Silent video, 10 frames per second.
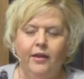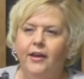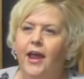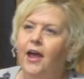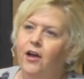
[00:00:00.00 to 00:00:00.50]

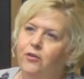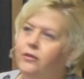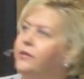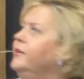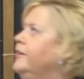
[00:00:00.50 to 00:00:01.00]
Now,
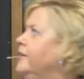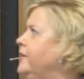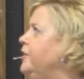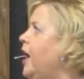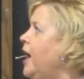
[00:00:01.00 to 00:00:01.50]

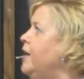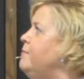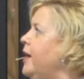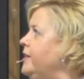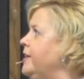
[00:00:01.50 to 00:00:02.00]
United
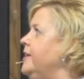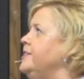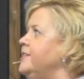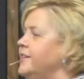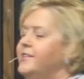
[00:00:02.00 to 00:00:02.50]

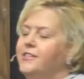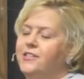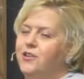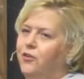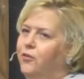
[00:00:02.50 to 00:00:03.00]
Methodists, this is
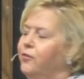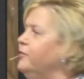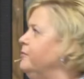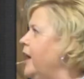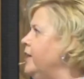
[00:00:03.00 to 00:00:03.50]
so,
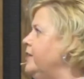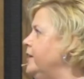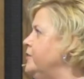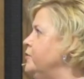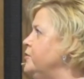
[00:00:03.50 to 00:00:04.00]
I
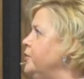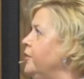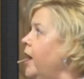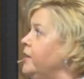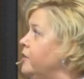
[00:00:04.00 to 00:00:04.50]
think, so true.
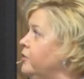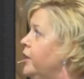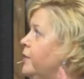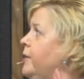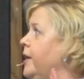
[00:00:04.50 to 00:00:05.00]
Hey, don't
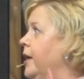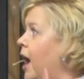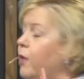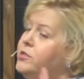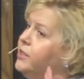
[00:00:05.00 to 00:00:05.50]
look at me.
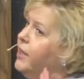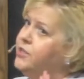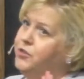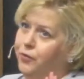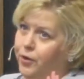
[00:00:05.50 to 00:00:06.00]
I was
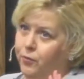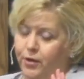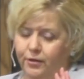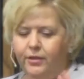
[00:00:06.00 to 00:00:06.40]
against free will.